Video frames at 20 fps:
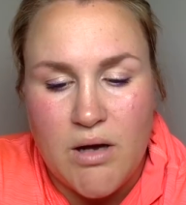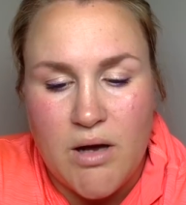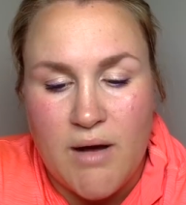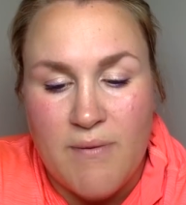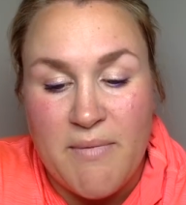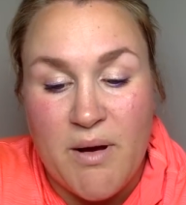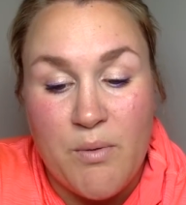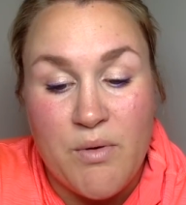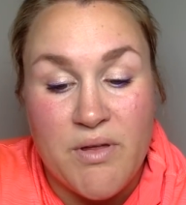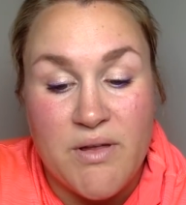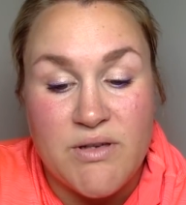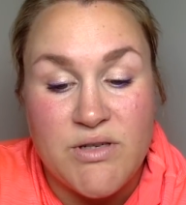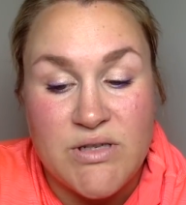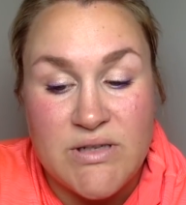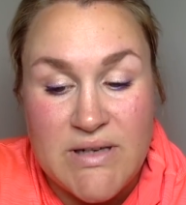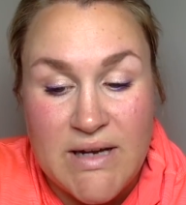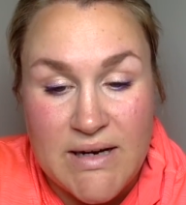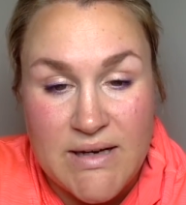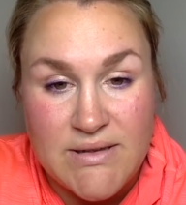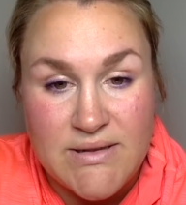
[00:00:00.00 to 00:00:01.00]
I met with a
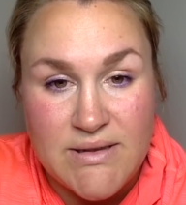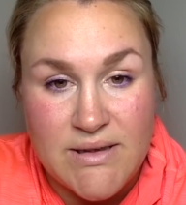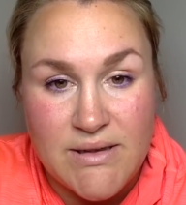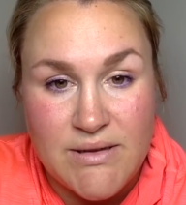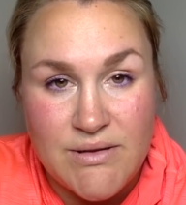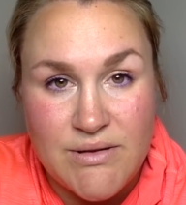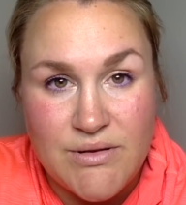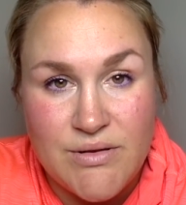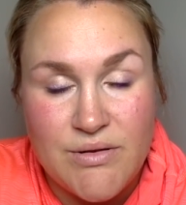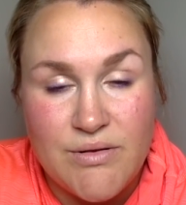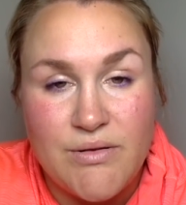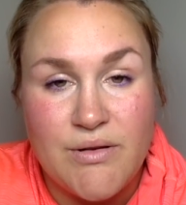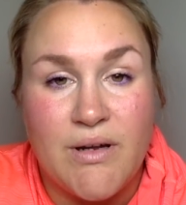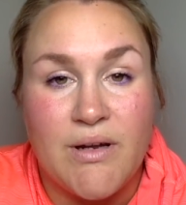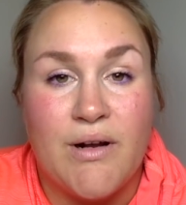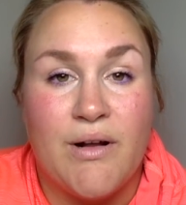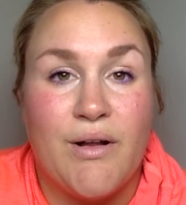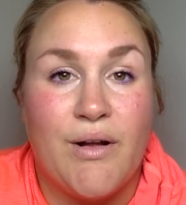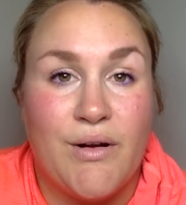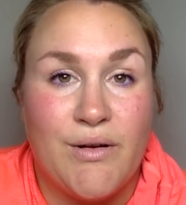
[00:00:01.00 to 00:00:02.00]
geneticist,
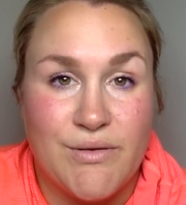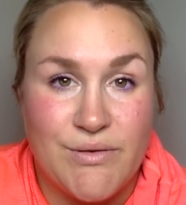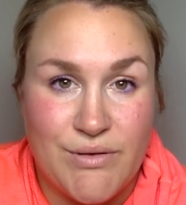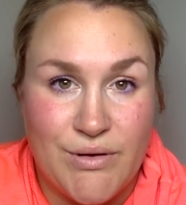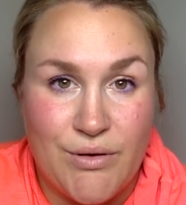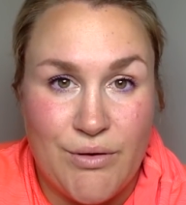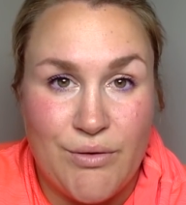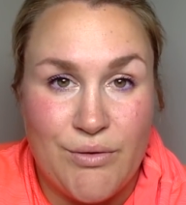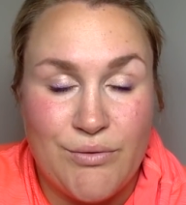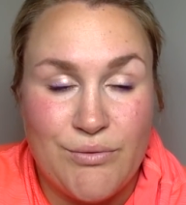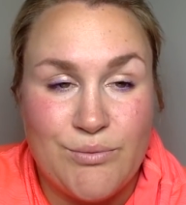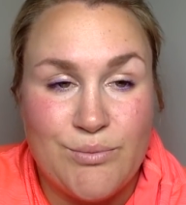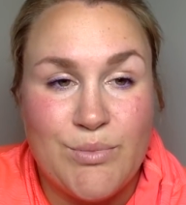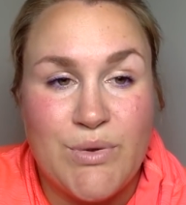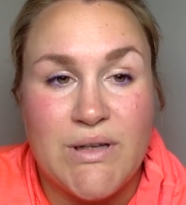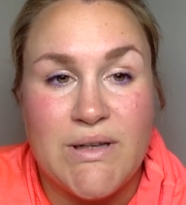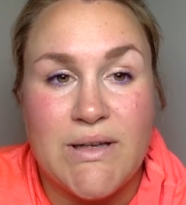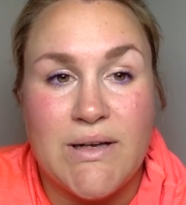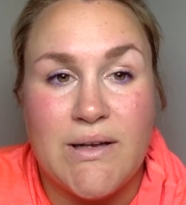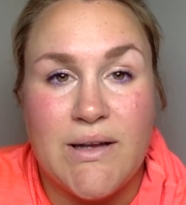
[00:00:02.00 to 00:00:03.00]
and I'll also
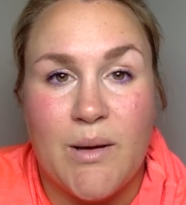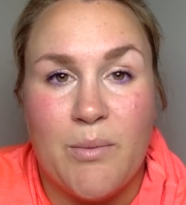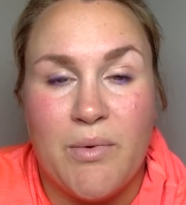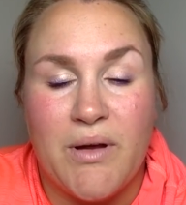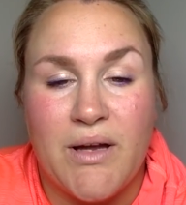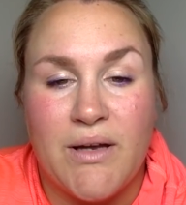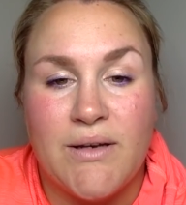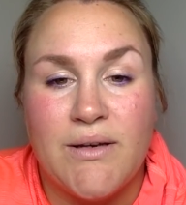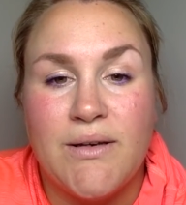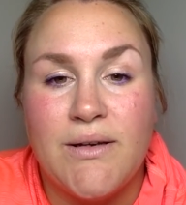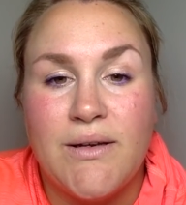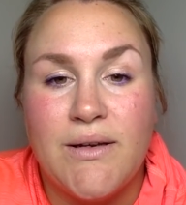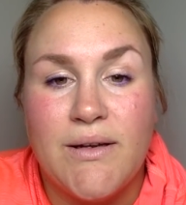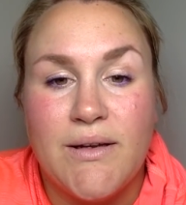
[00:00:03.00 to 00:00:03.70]
put the clip in.